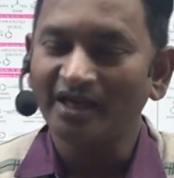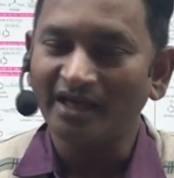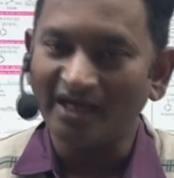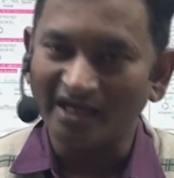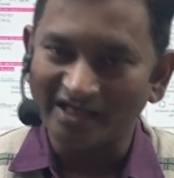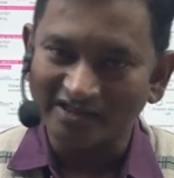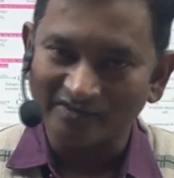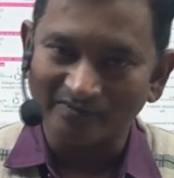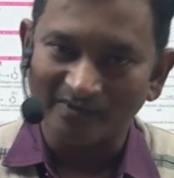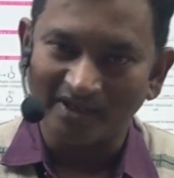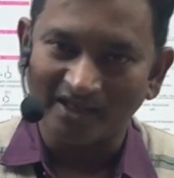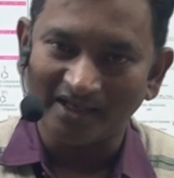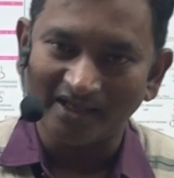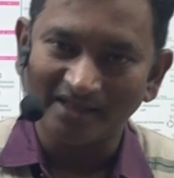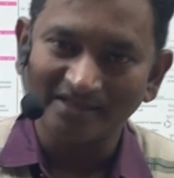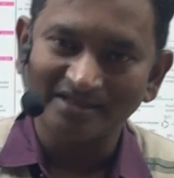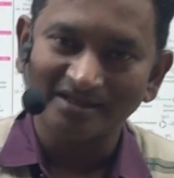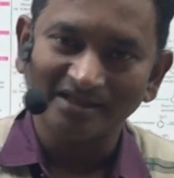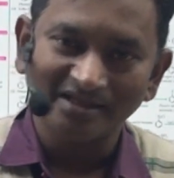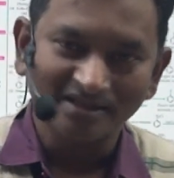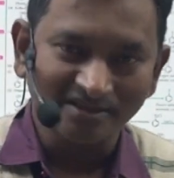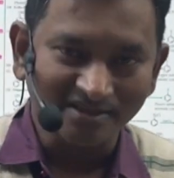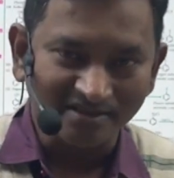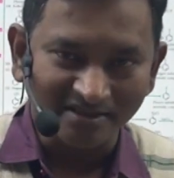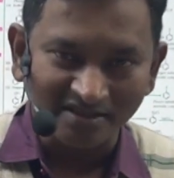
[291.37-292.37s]
as well
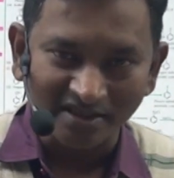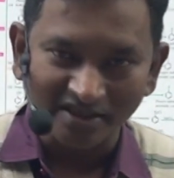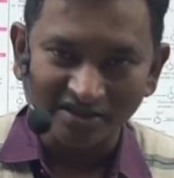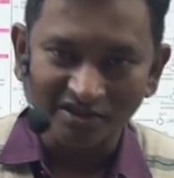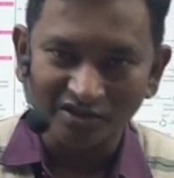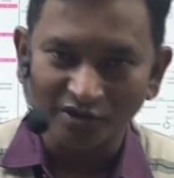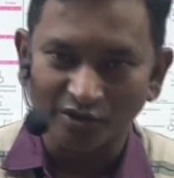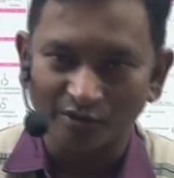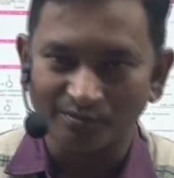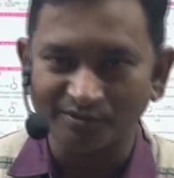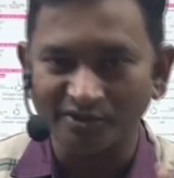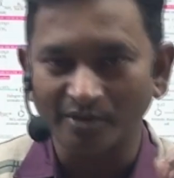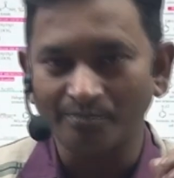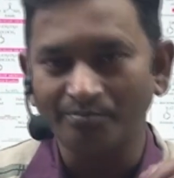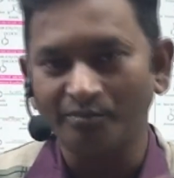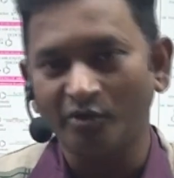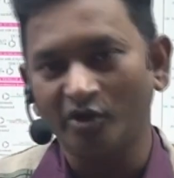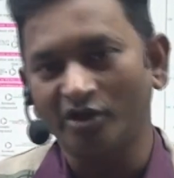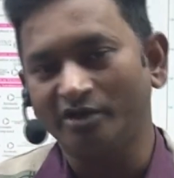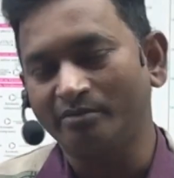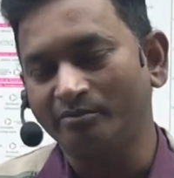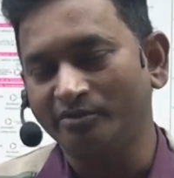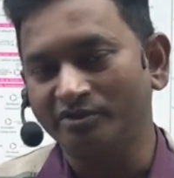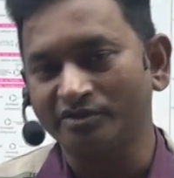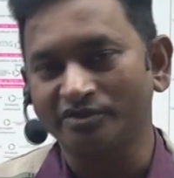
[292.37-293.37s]
as structure of some
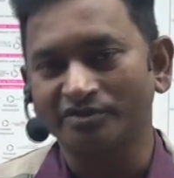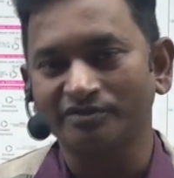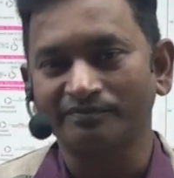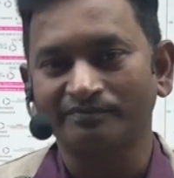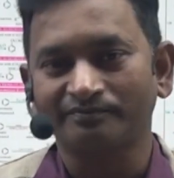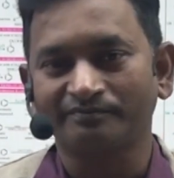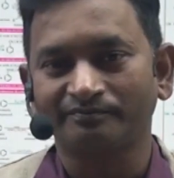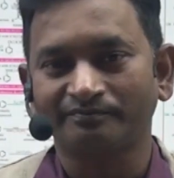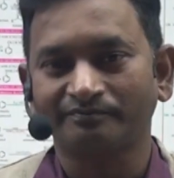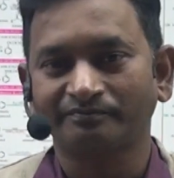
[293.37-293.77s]
polymers.